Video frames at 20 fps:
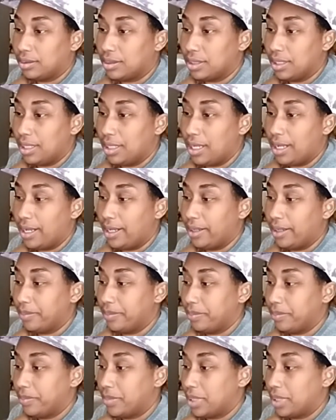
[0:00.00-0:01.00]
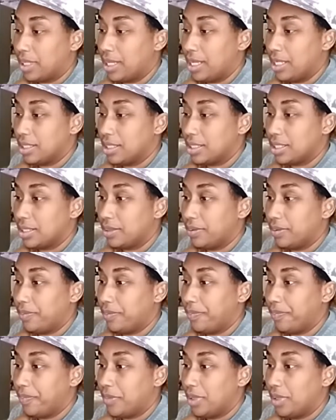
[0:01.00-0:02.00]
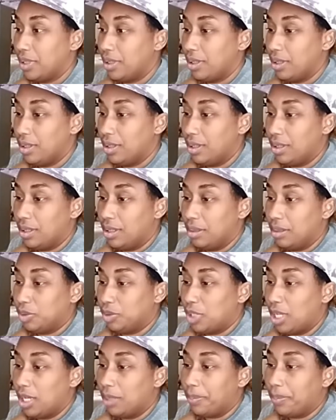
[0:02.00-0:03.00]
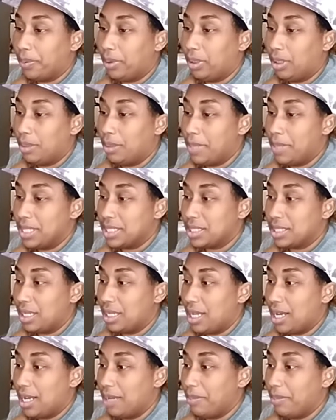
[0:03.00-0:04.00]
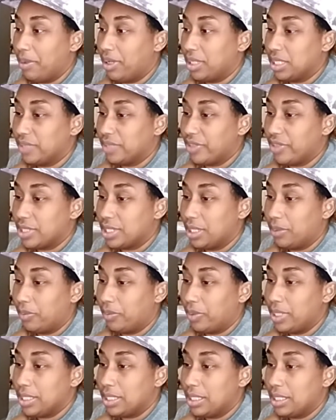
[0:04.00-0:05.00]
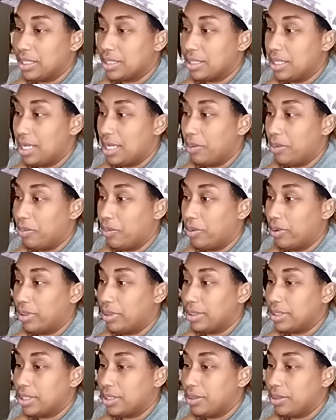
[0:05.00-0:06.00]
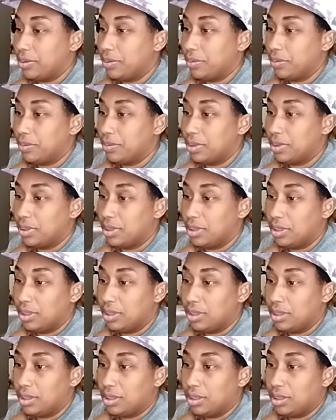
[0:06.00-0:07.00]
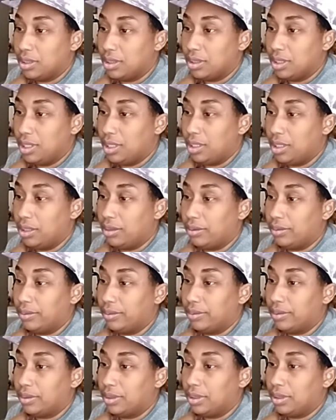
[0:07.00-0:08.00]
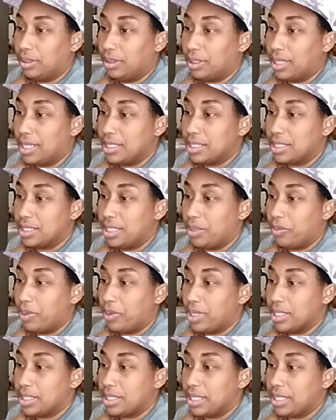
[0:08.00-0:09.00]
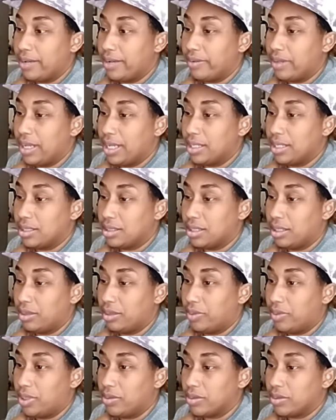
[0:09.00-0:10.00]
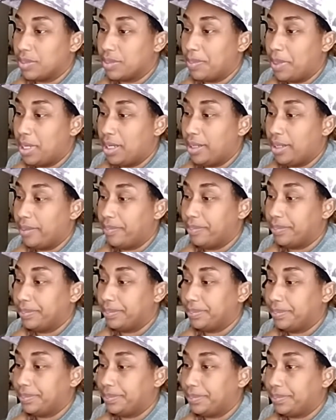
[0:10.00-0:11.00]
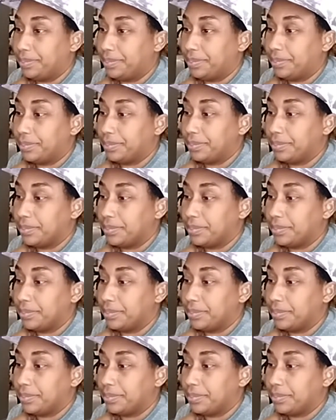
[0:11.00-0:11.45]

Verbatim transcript: today. Cancel. Trying to pull up my slide because for some reason it's not wanting to. Oh, look, I see where it says that to the wrong spot. Hmm.